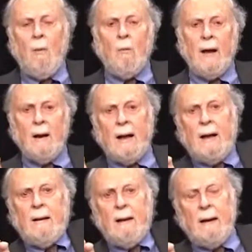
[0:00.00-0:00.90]
Well,
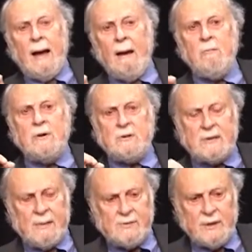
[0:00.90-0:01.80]
I would
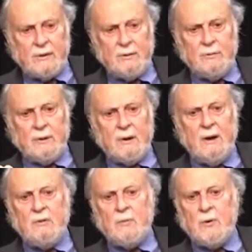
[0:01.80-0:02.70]
substitute the kind of